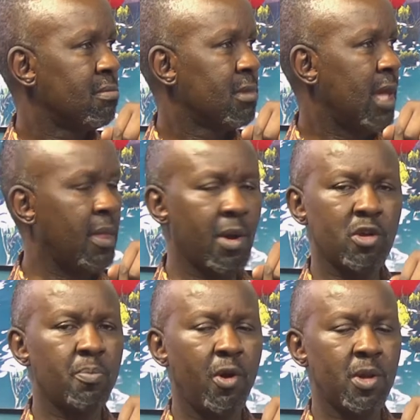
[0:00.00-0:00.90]
Yeah, they went
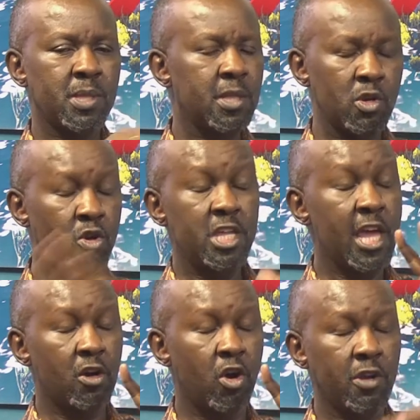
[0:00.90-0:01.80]
on pause. They don't
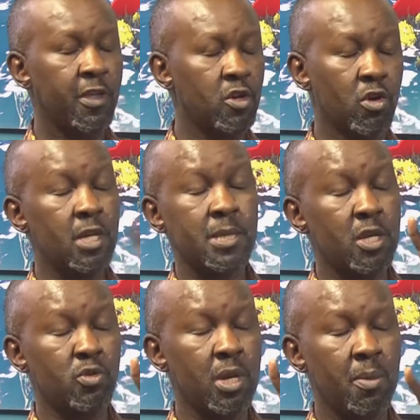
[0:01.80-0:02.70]
hear God. They don't
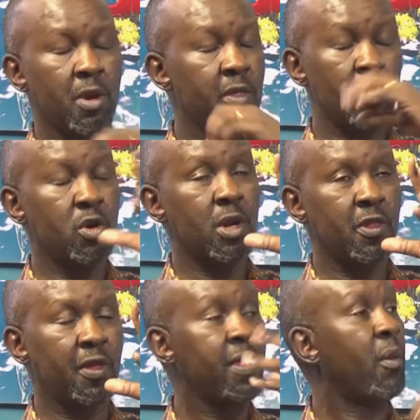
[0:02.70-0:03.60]
listen to anybody. They don't do
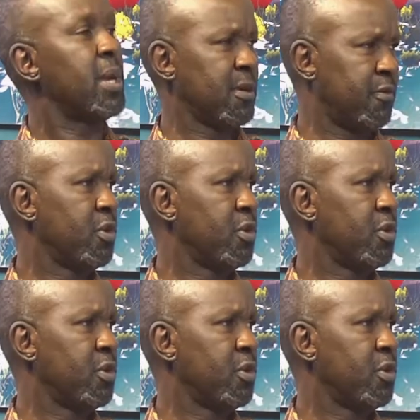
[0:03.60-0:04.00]
anything. They are waiting for you.